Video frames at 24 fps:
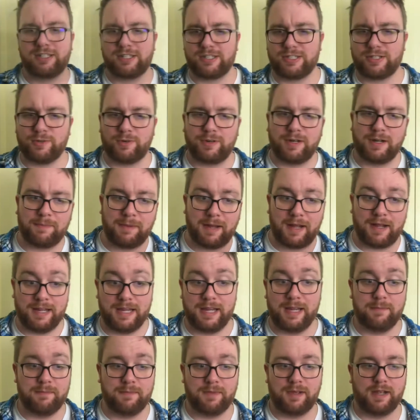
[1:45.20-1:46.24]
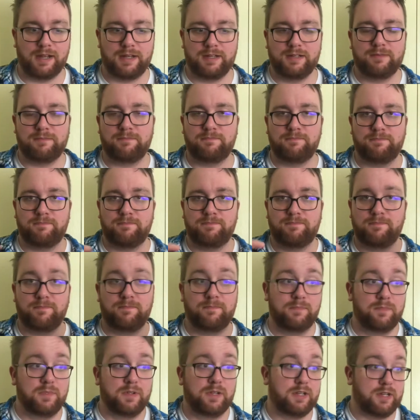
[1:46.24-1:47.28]
a story about him and,
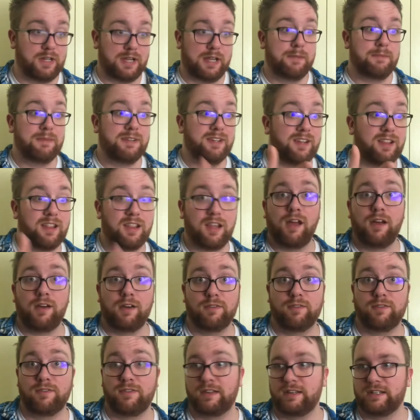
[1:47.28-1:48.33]
you know, him in love.